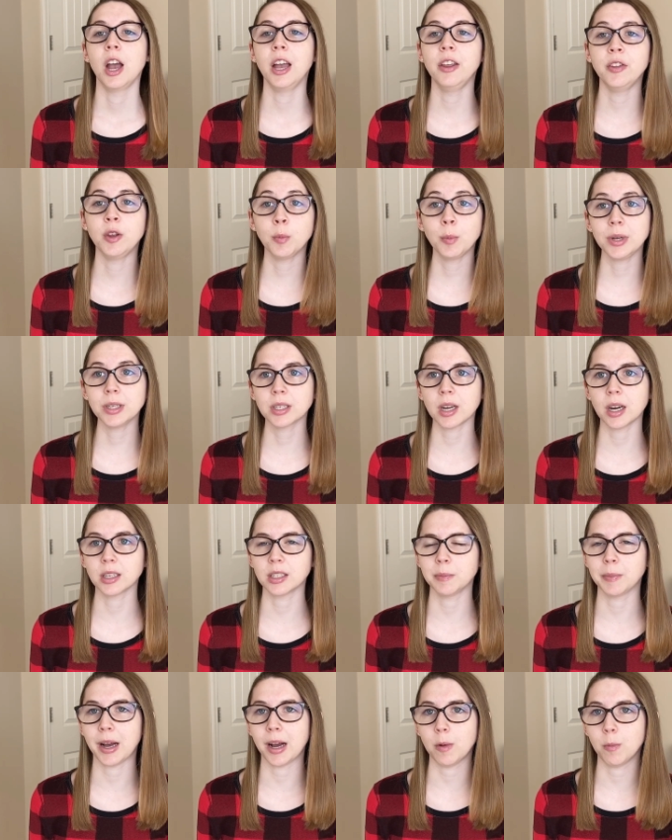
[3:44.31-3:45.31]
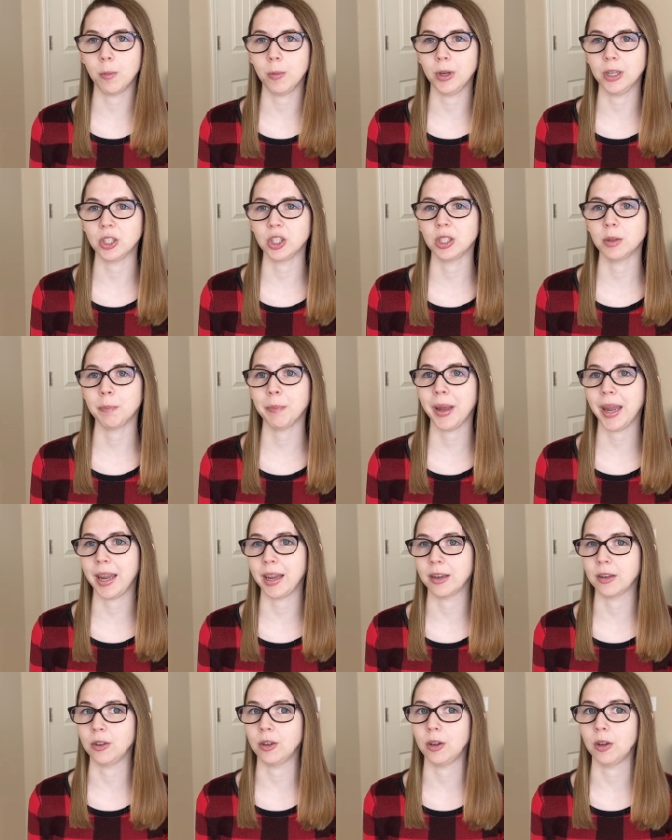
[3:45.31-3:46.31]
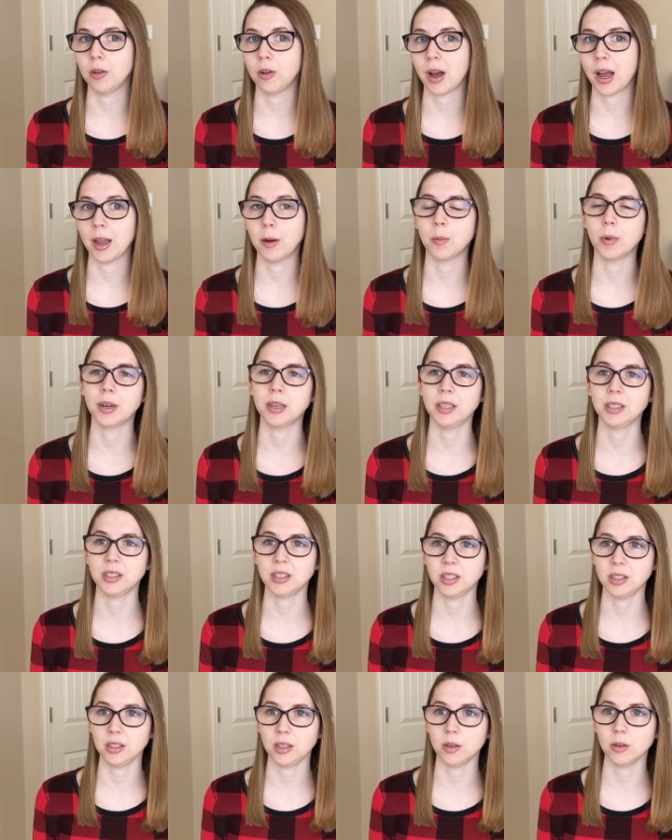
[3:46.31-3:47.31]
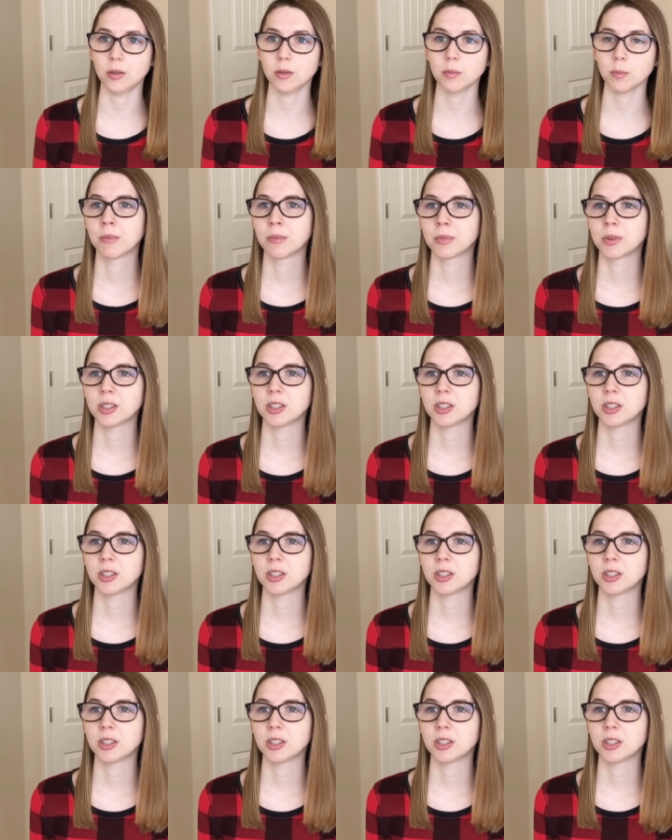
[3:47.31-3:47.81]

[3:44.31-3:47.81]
And then we talked about which panel I wanted to do.